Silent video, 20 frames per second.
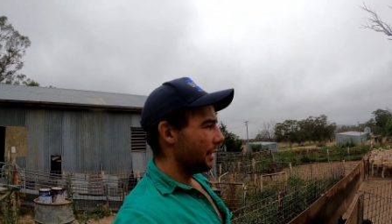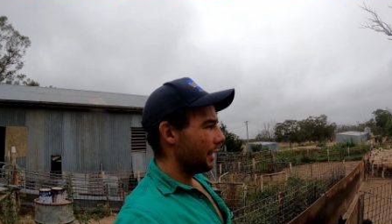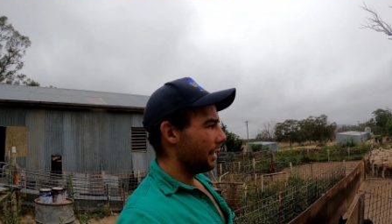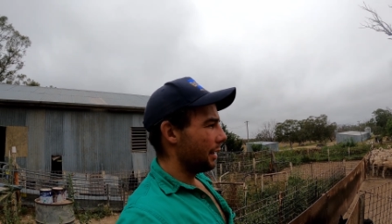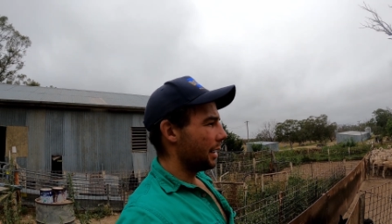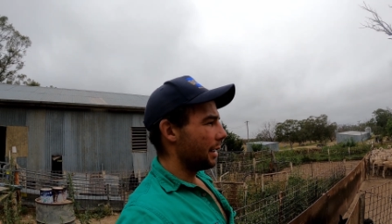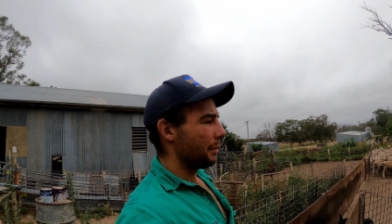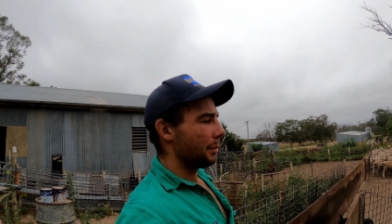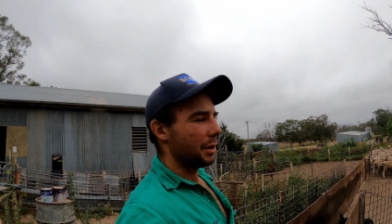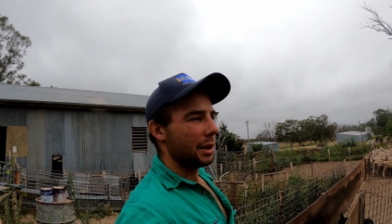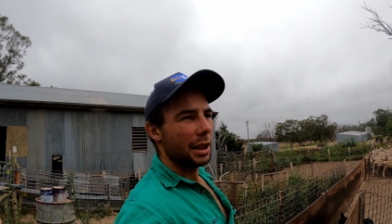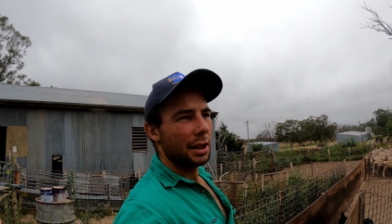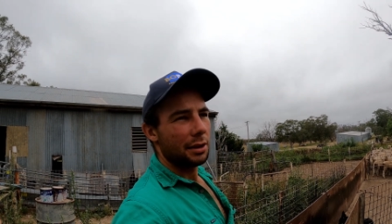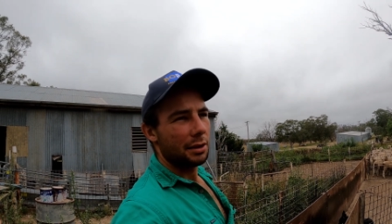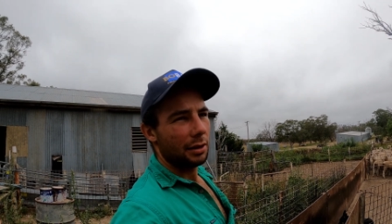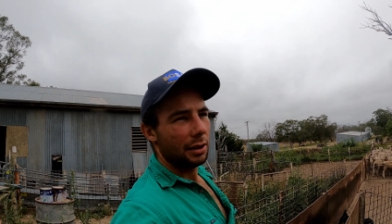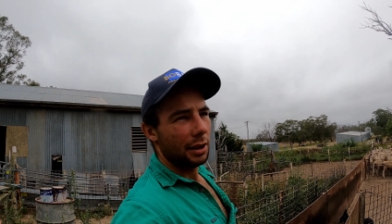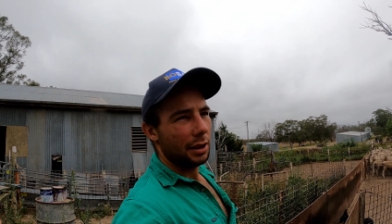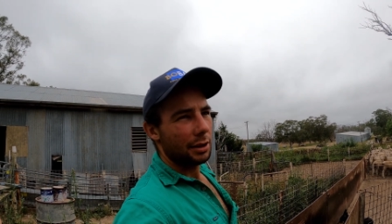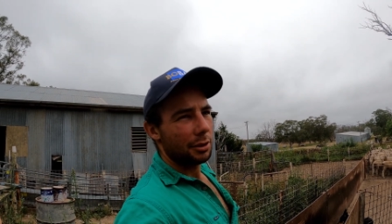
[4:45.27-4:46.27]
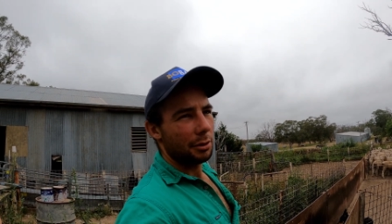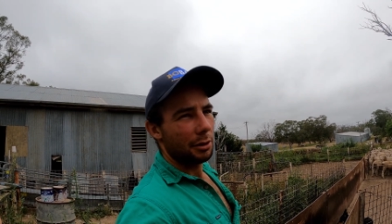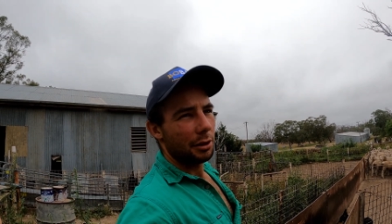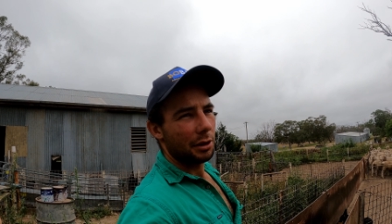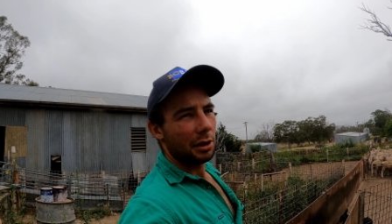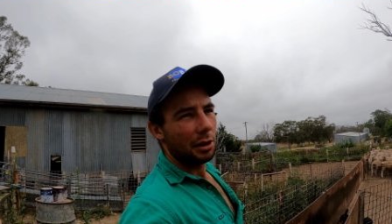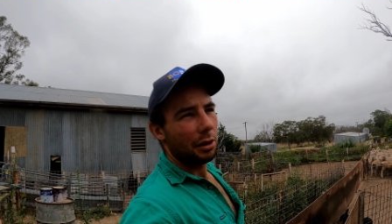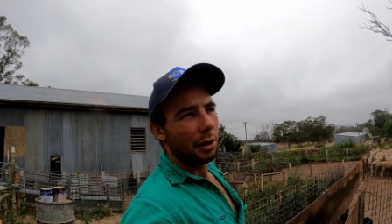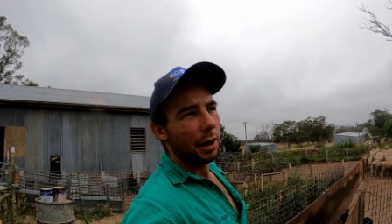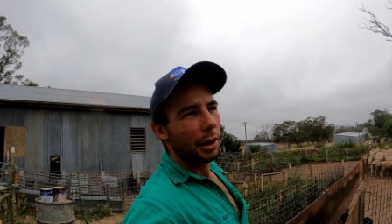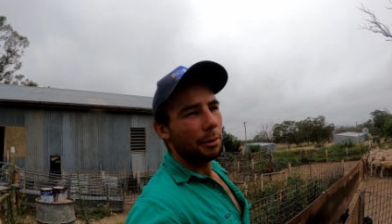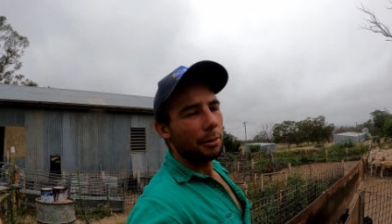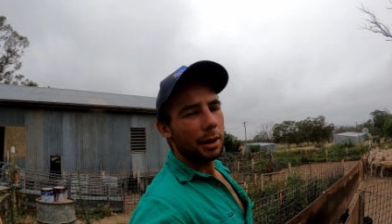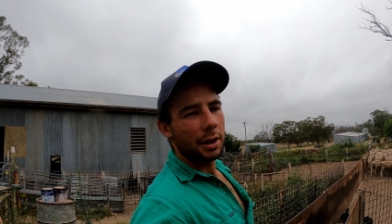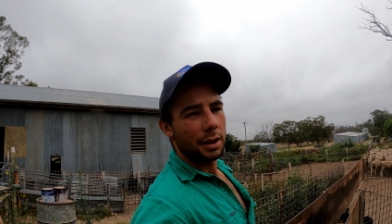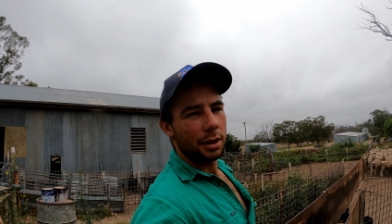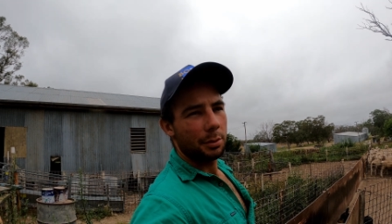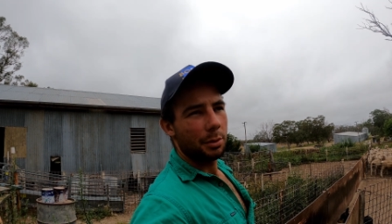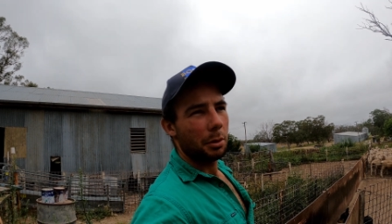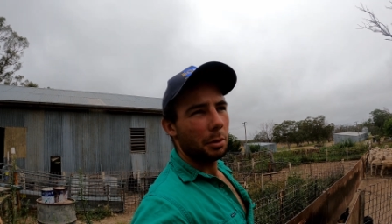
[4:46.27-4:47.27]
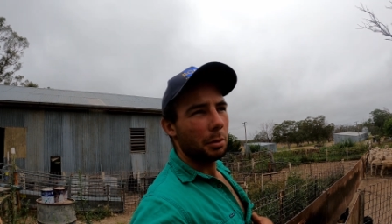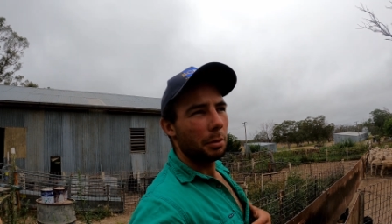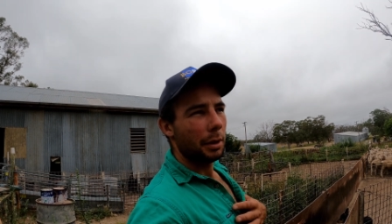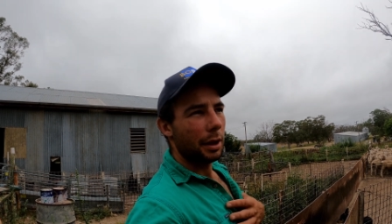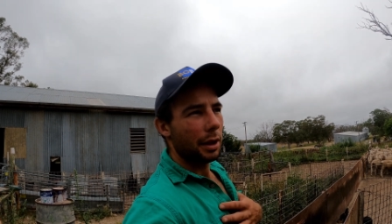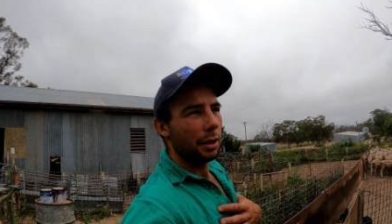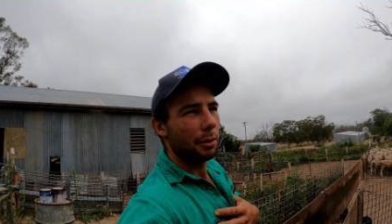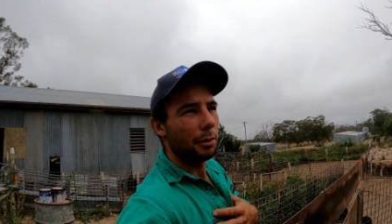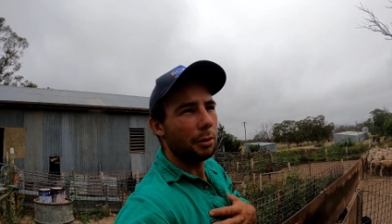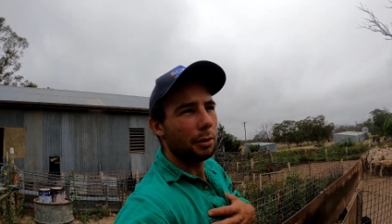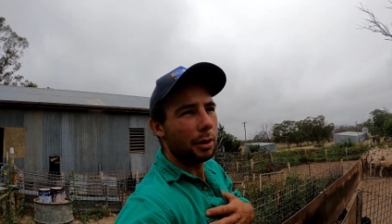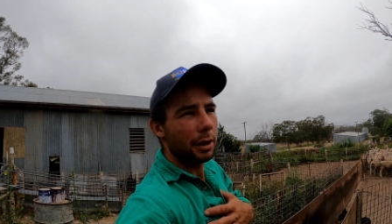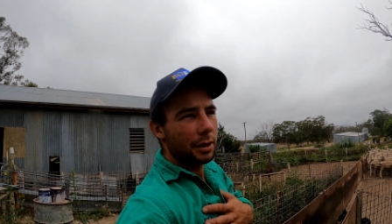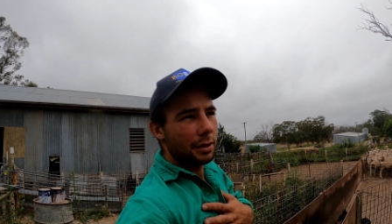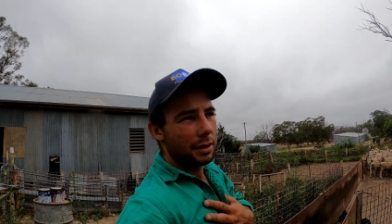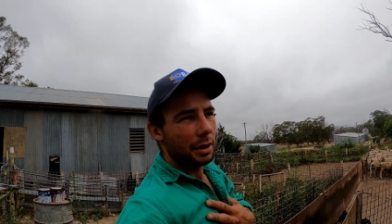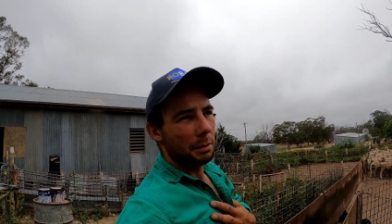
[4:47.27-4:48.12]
And then potentially sort of the lighter ones are probably the August,